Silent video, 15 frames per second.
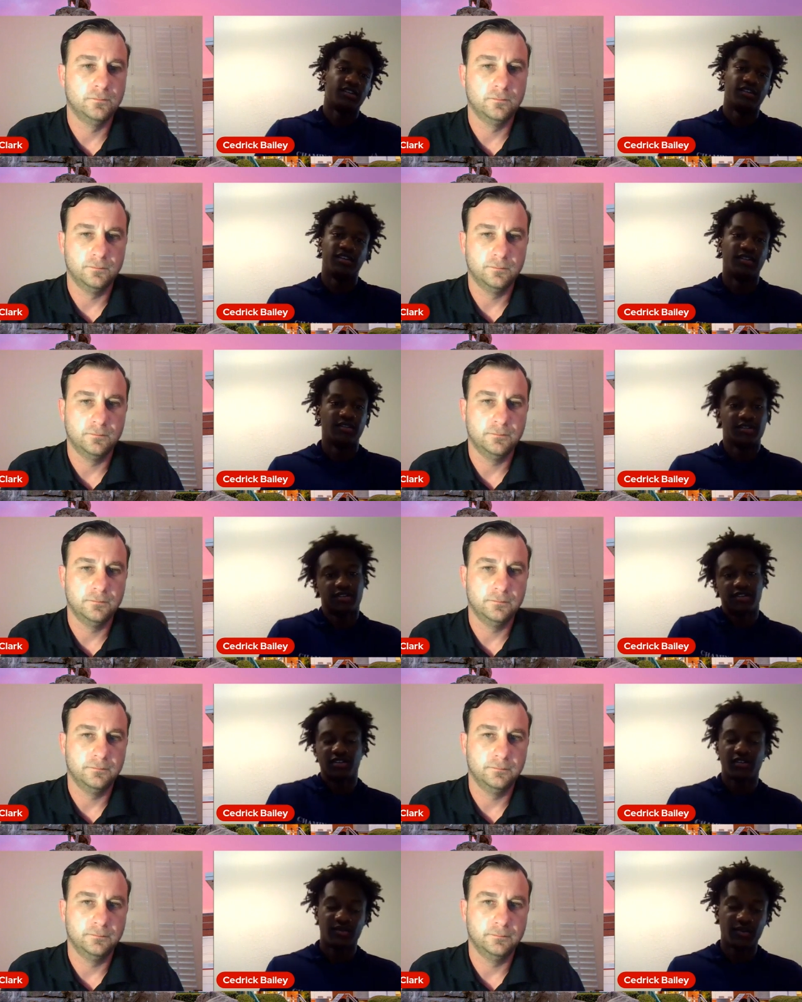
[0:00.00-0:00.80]
Speaker 1: and
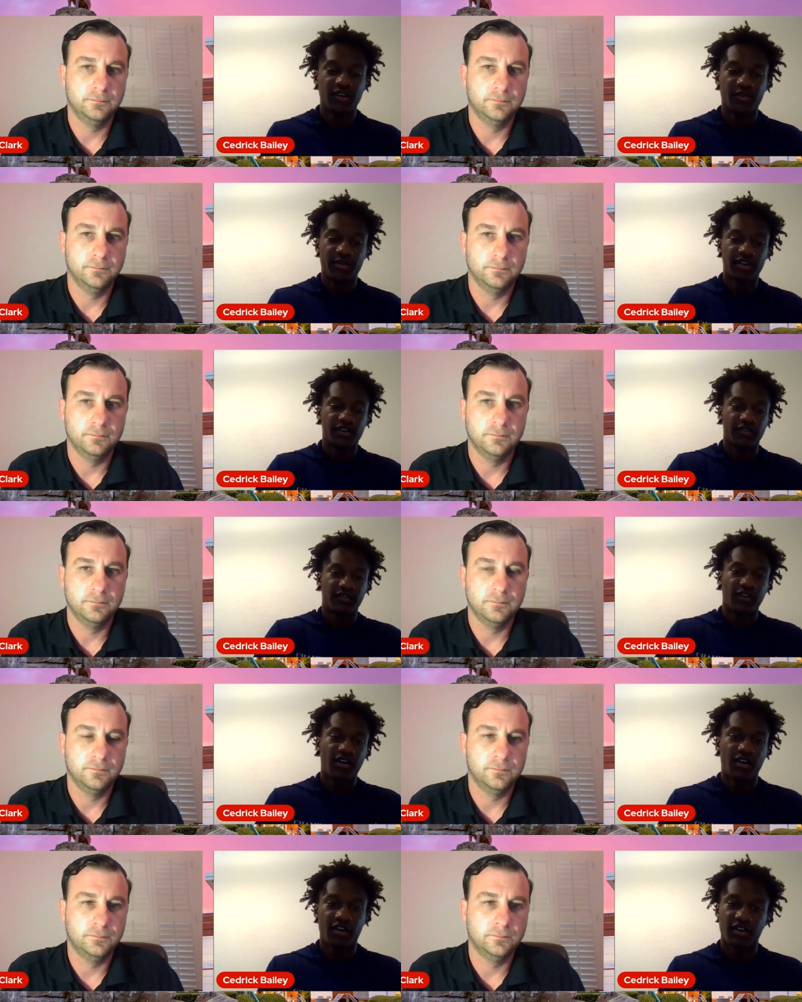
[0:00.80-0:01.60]
we're gonna make it
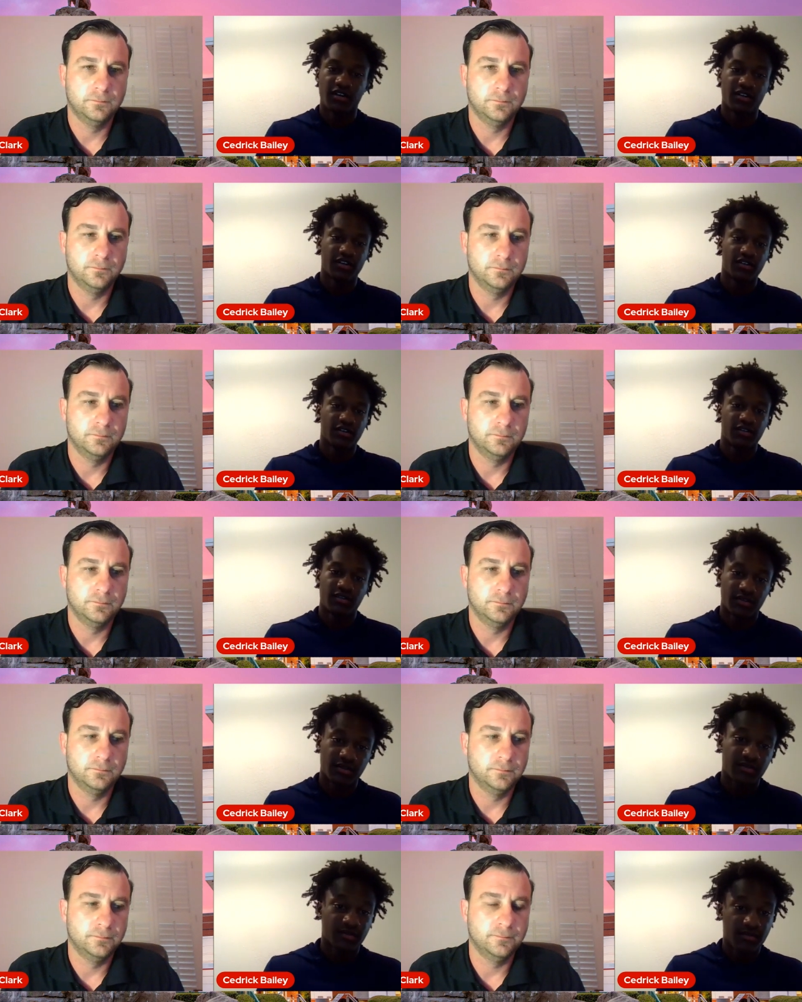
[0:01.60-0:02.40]
far.
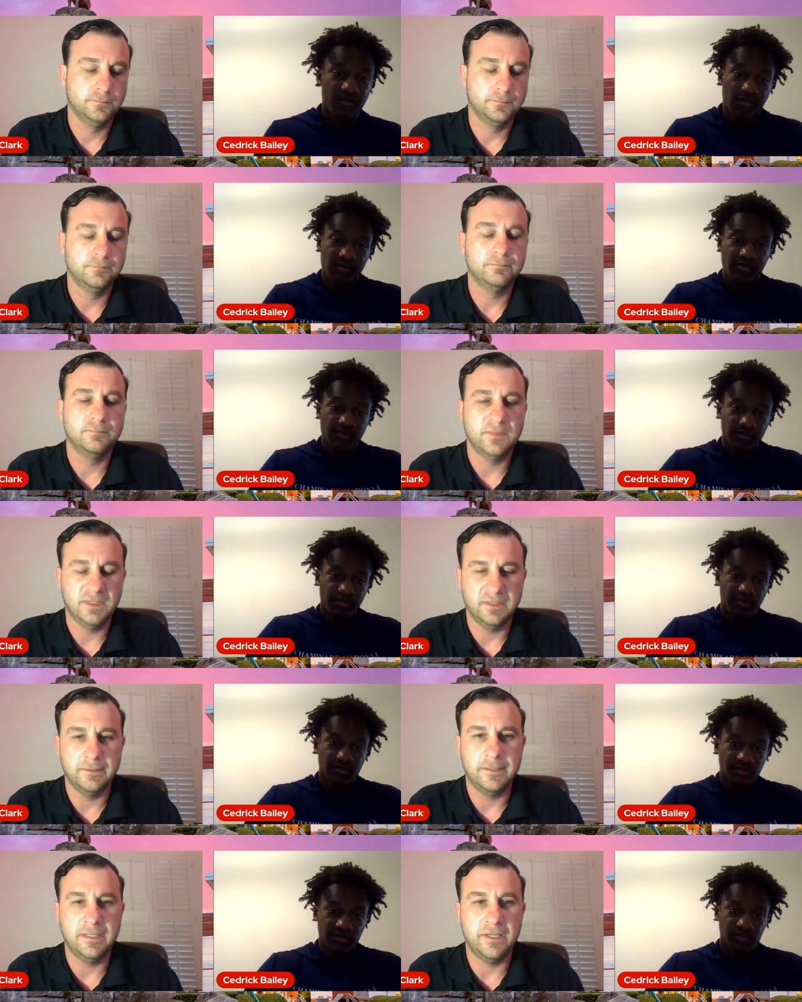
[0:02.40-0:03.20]

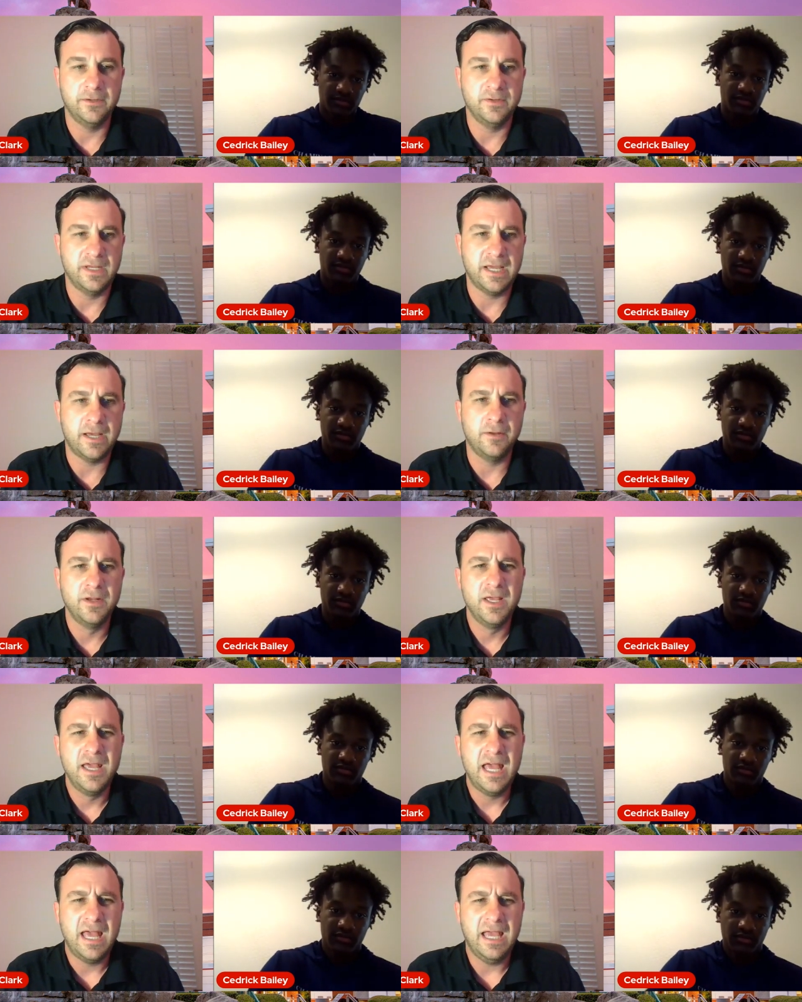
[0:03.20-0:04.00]
Speaker 2: No doubt.
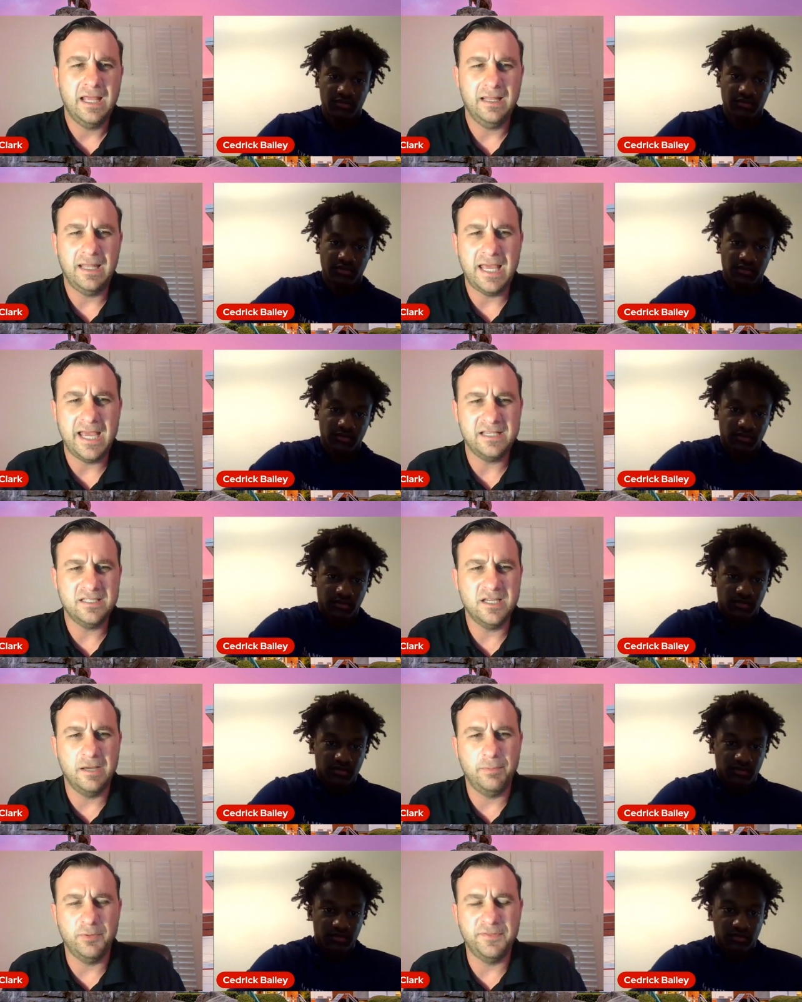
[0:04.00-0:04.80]
Last
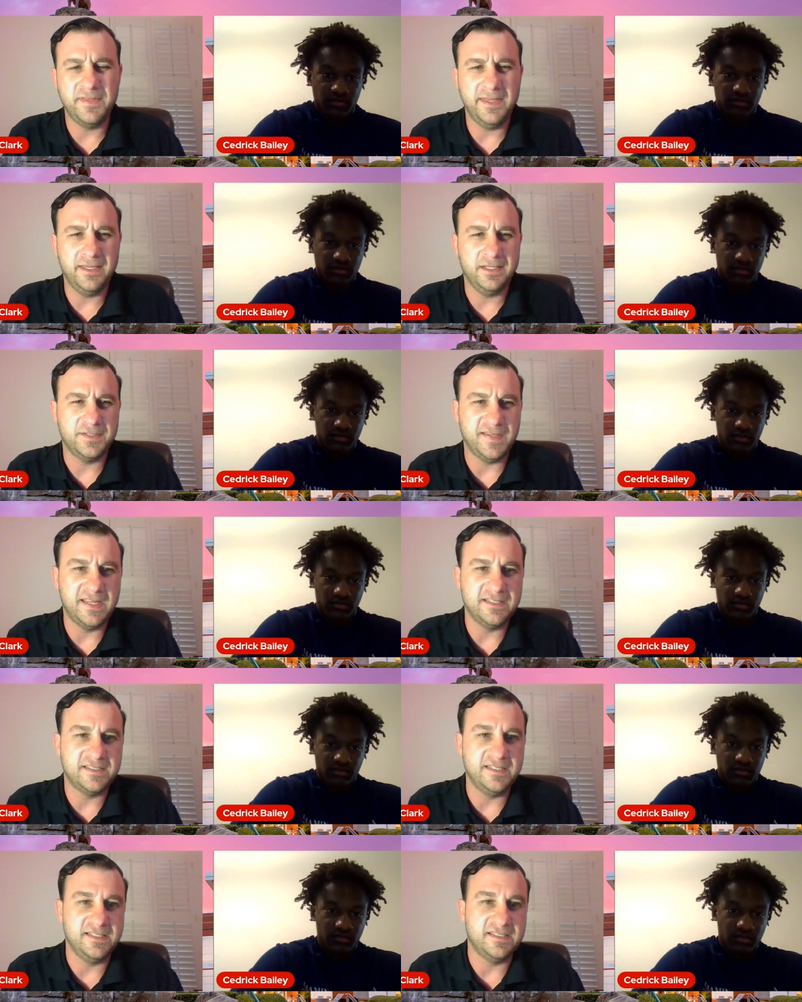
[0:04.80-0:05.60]
couple things.
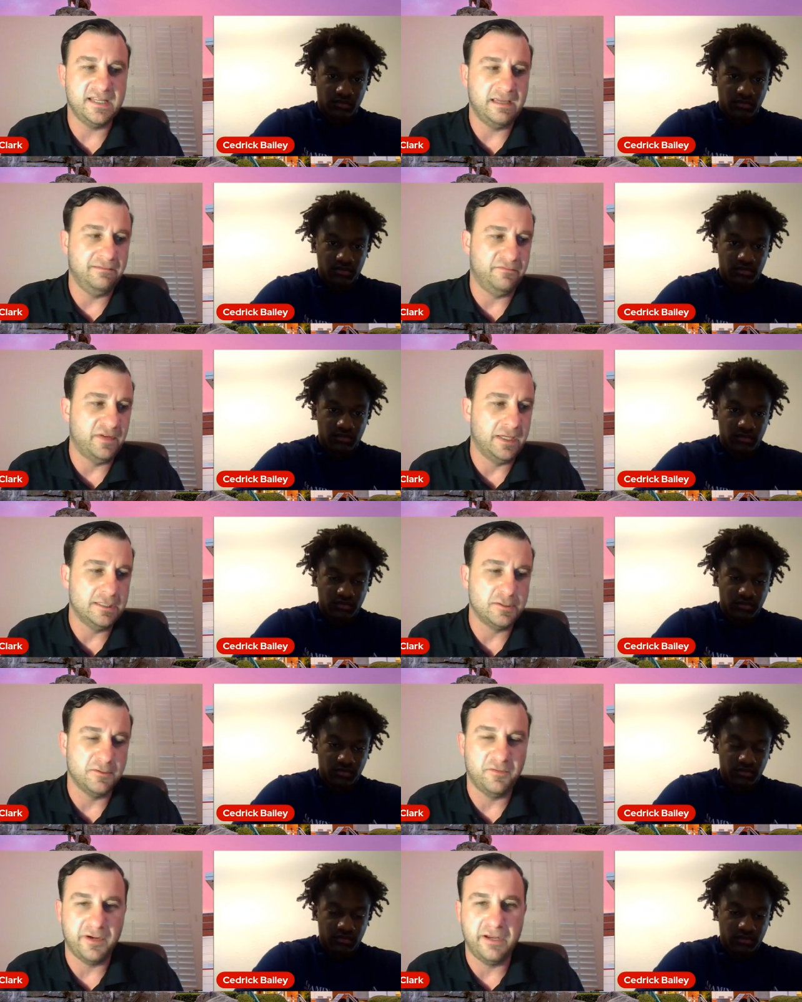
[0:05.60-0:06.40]
NC State
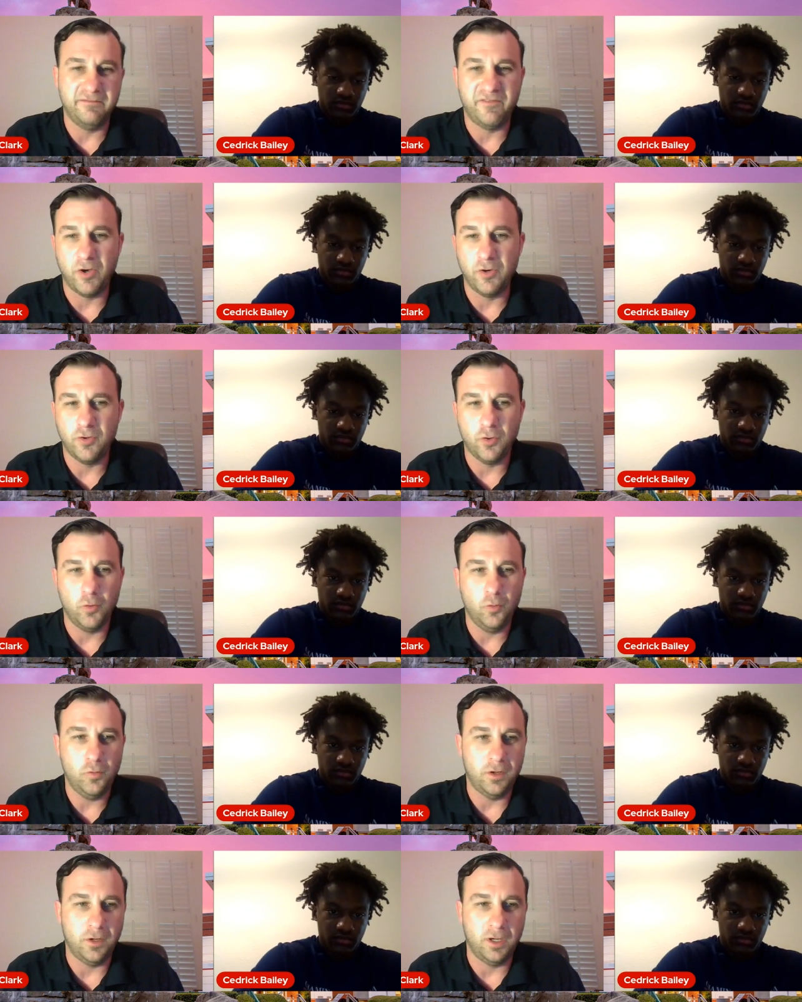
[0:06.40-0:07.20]
fans were very
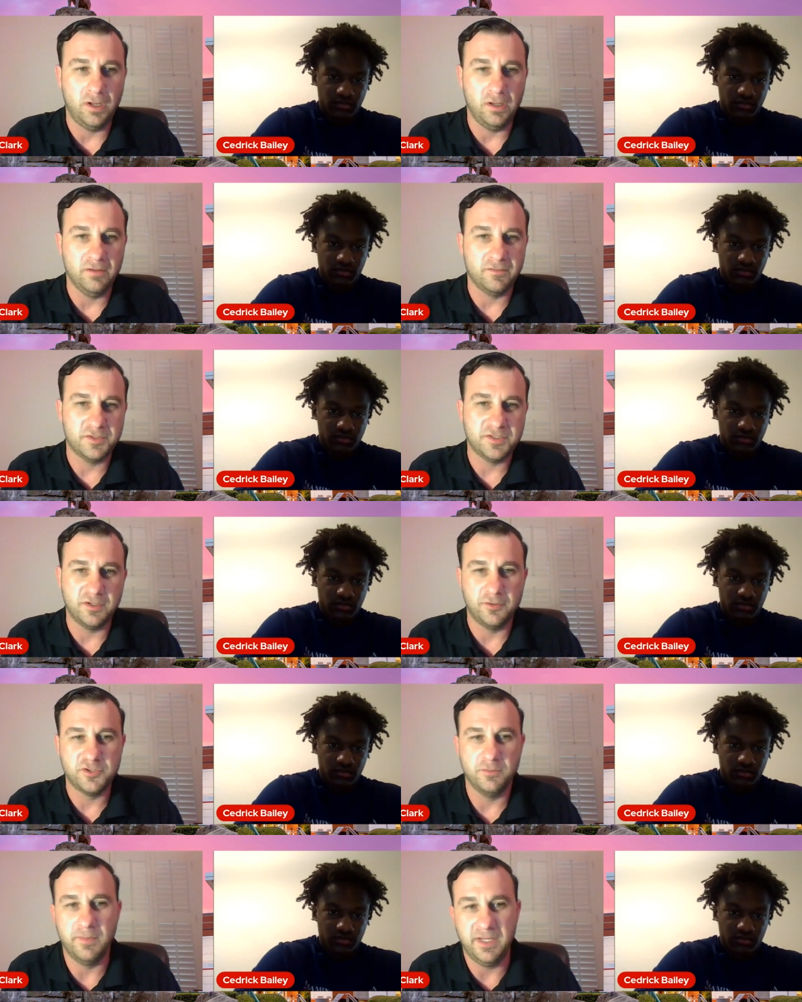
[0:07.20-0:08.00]
vocal all over
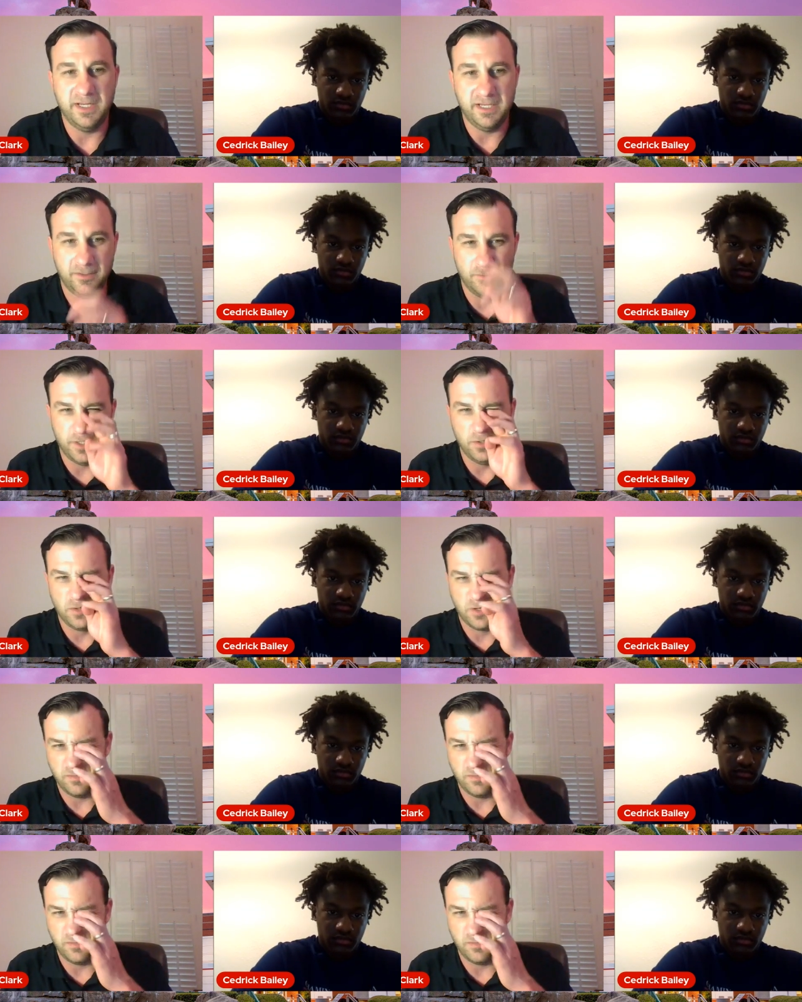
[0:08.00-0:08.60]
social media when you